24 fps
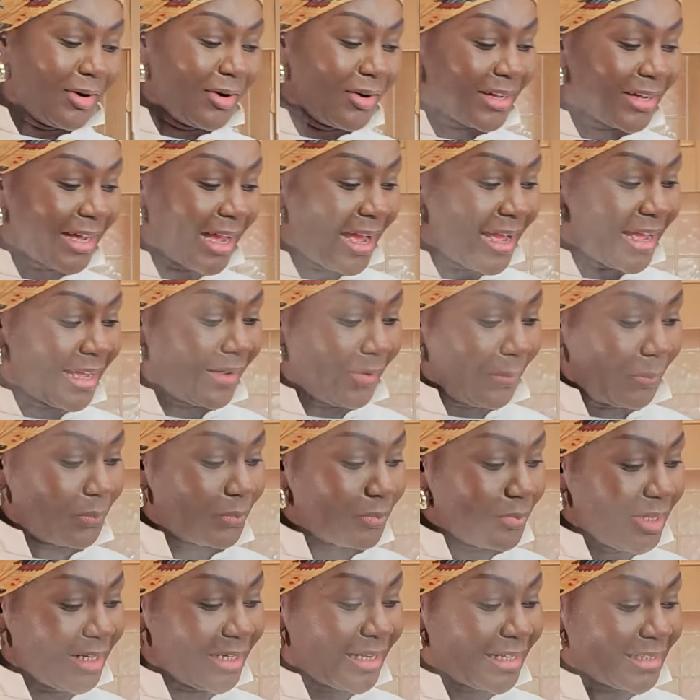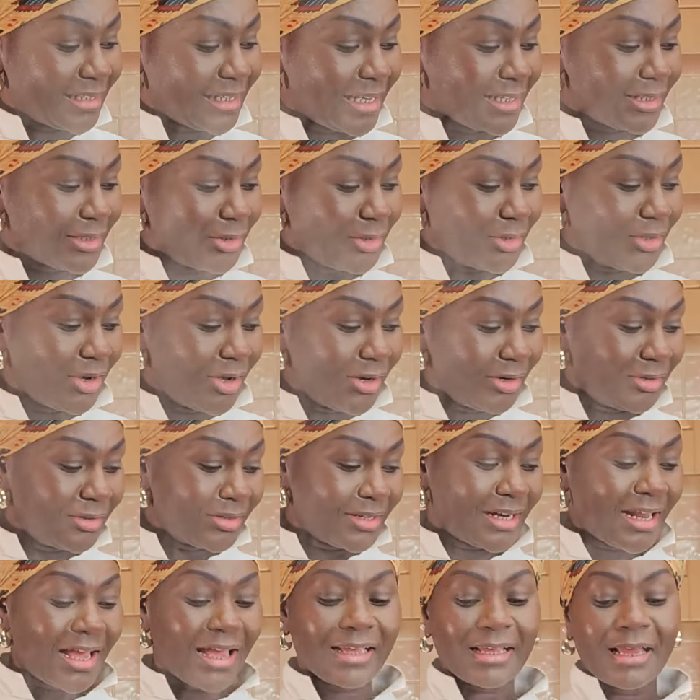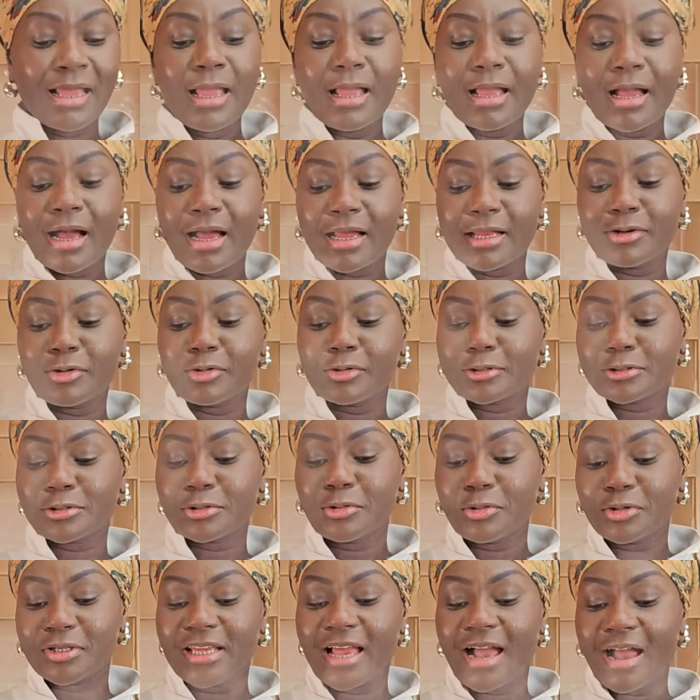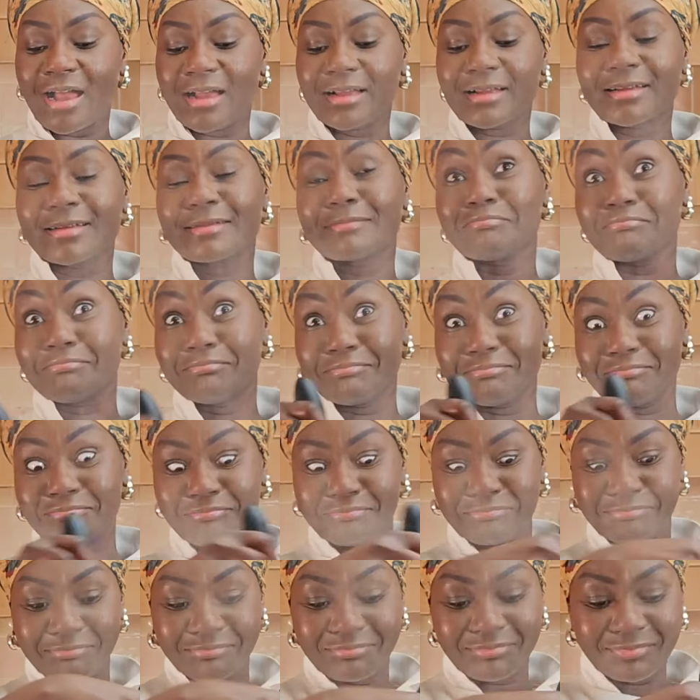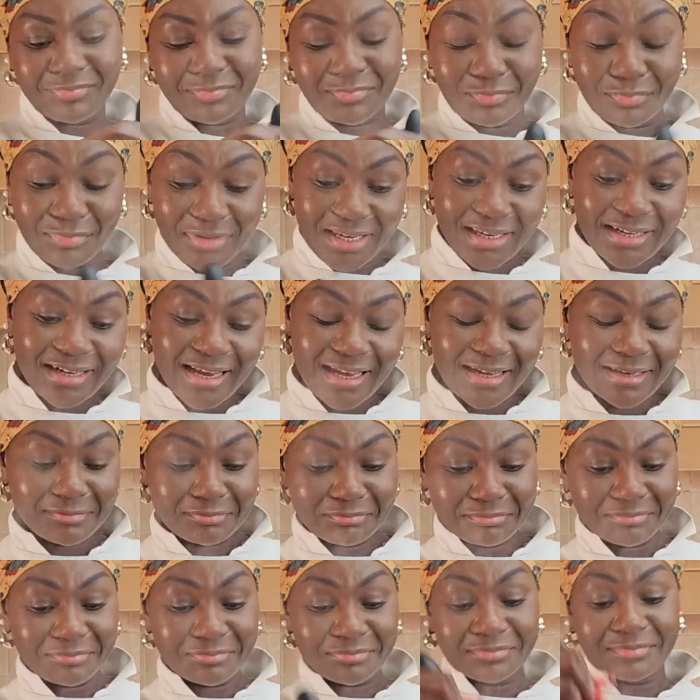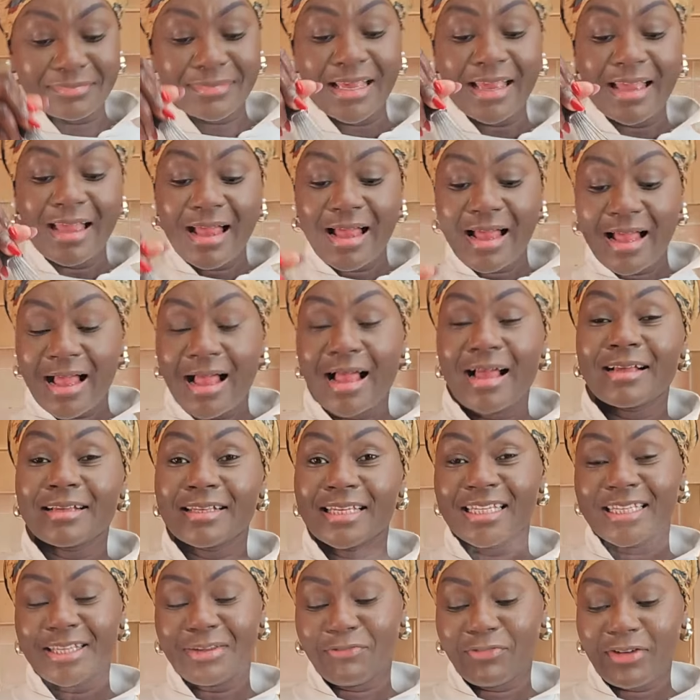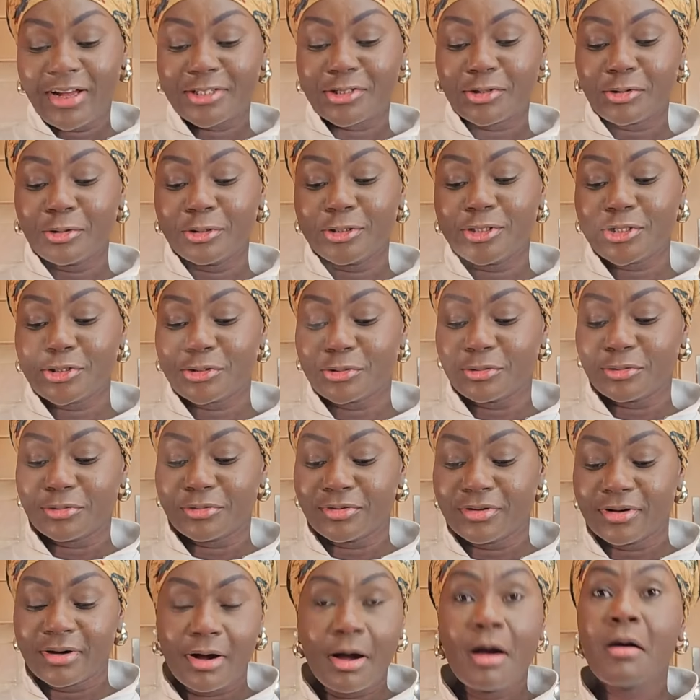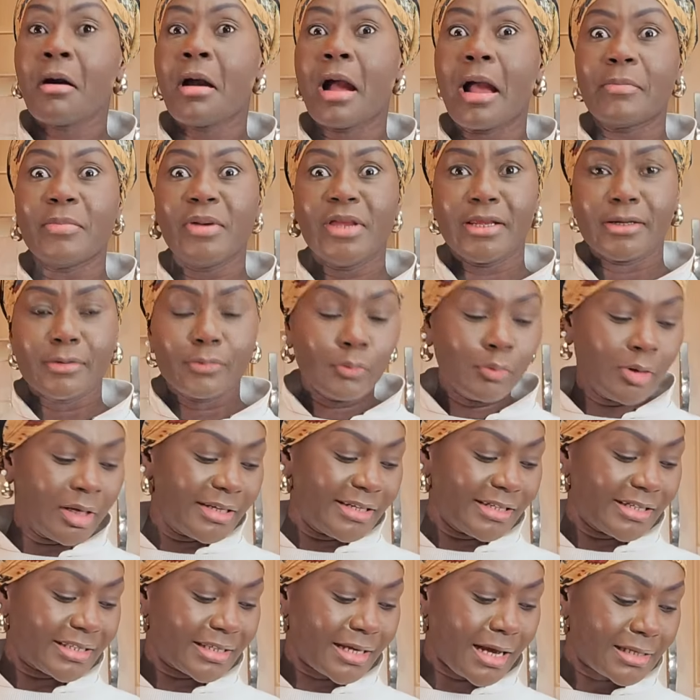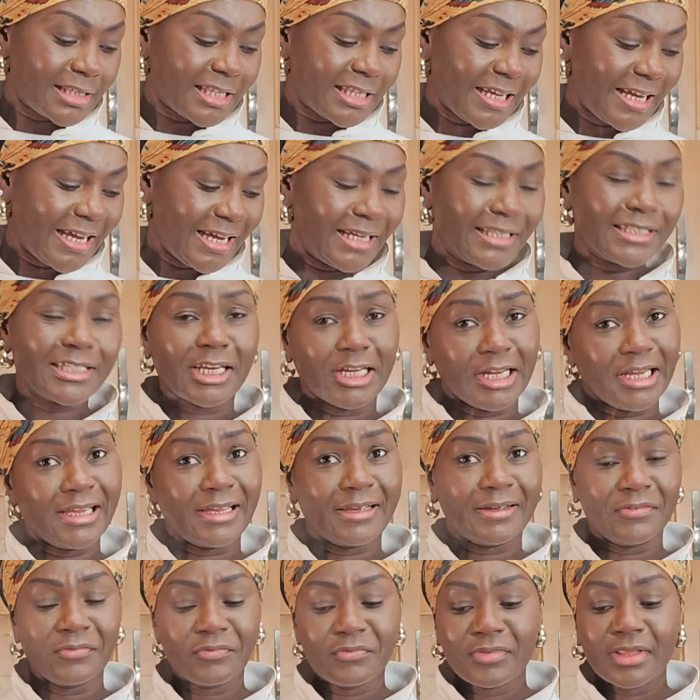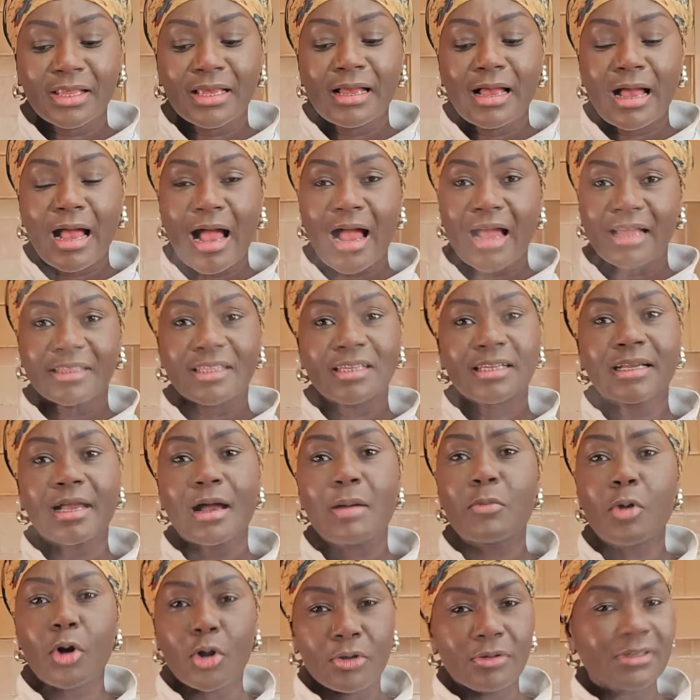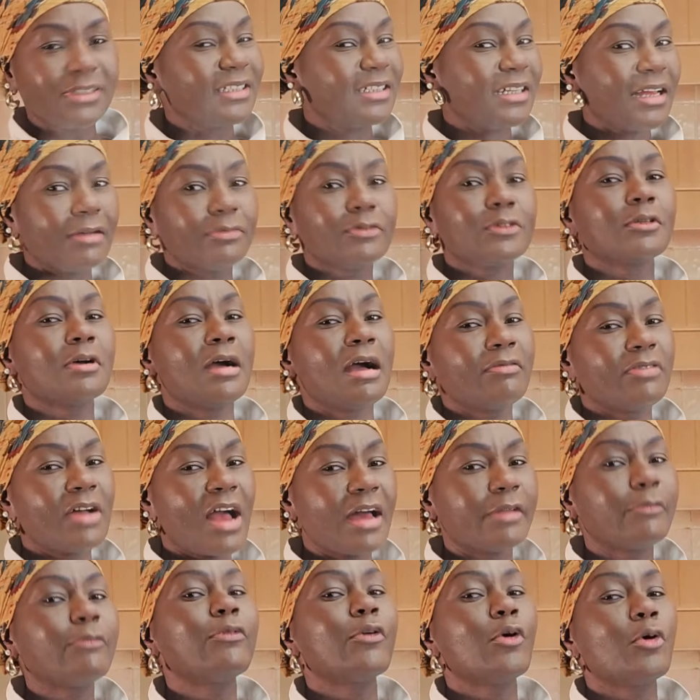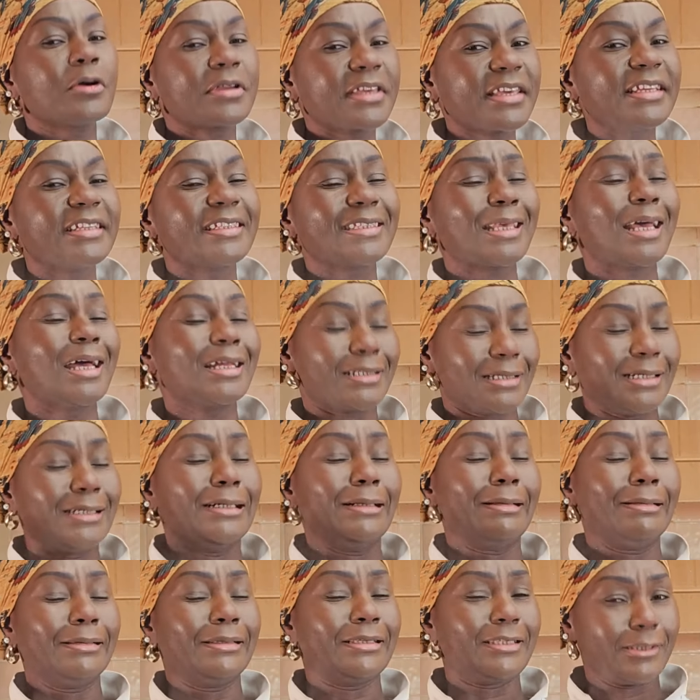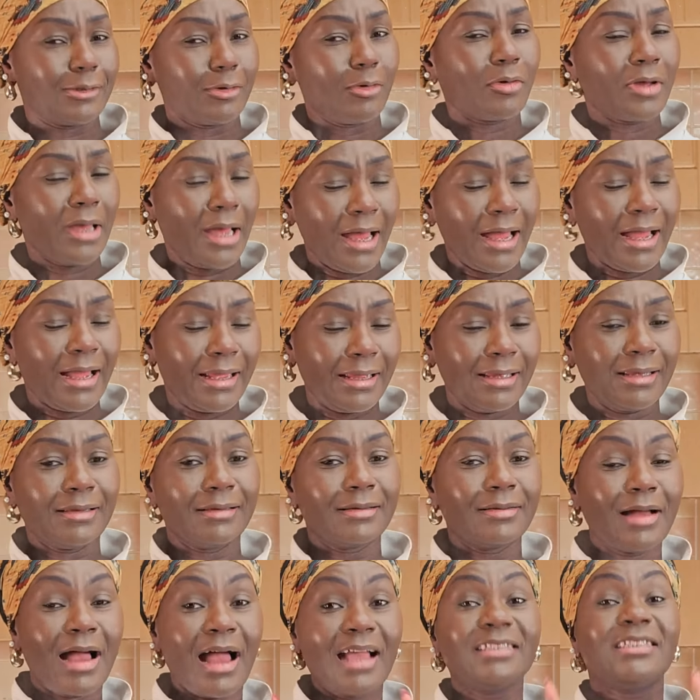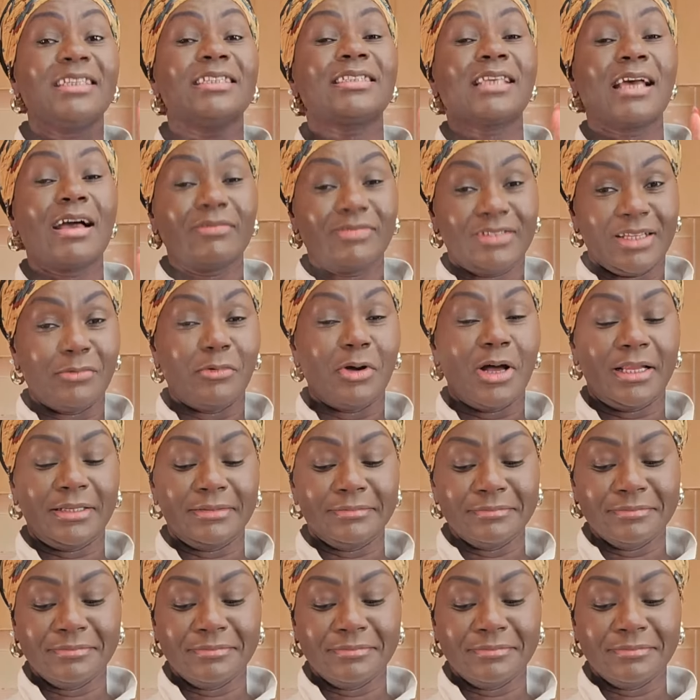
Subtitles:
Okay. Mina says you don't look like, I look so young. Mina, if I told you, I mean, we discuss age here. I think I'm old enough to have had 4 kids at least. Okay. I just have the one.